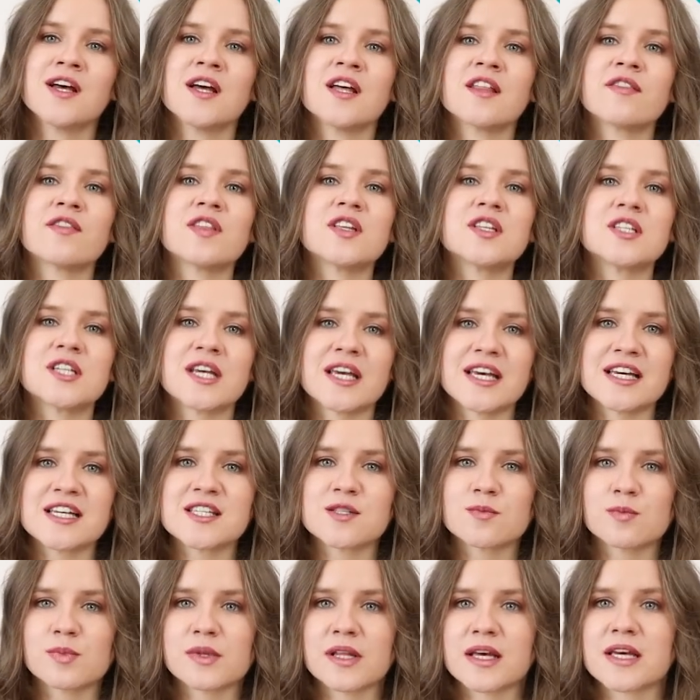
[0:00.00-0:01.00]
that takes
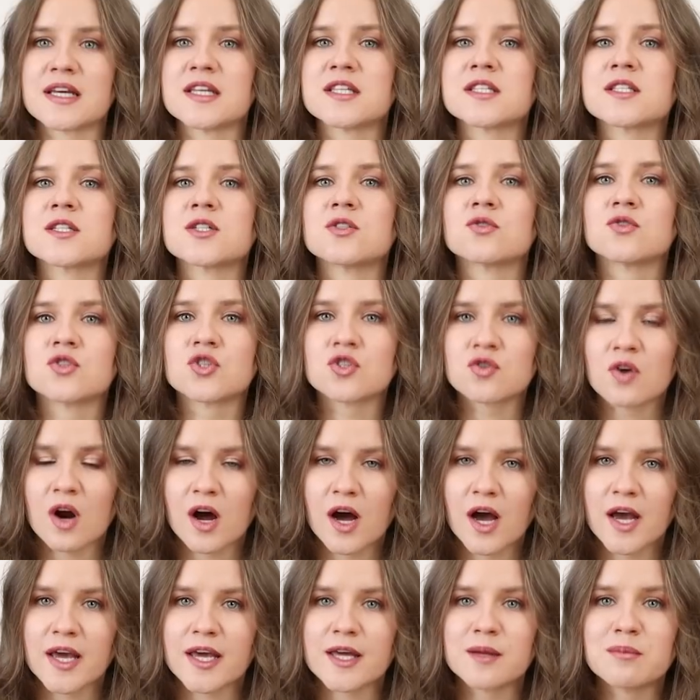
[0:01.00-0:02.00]
place to
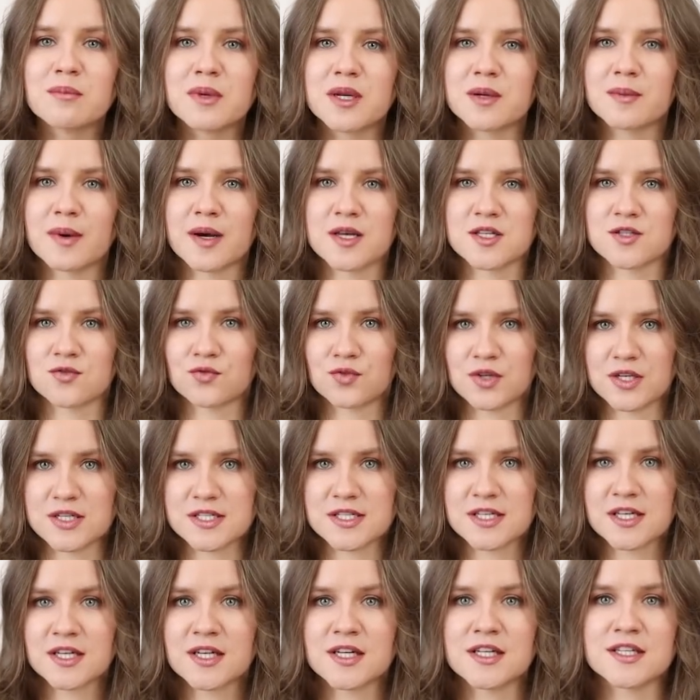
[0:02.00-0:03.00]
try and minimize
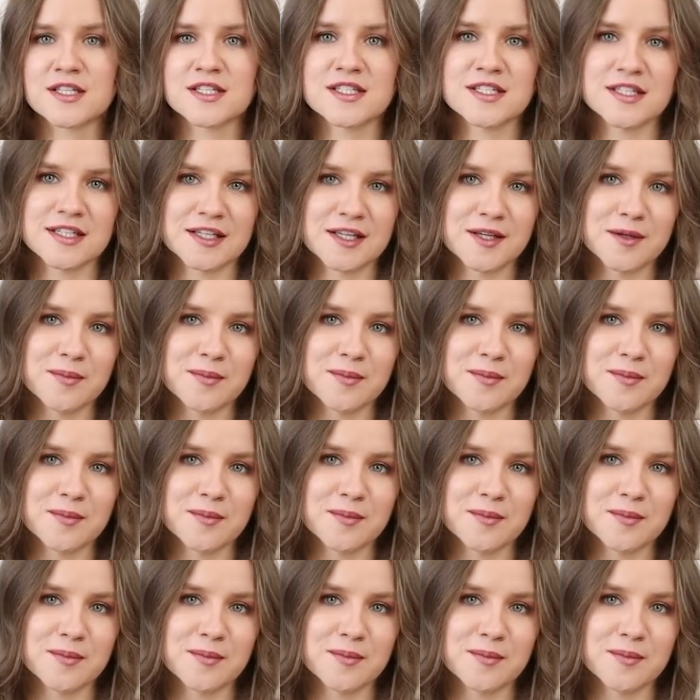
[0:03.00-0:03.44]
risk, is C.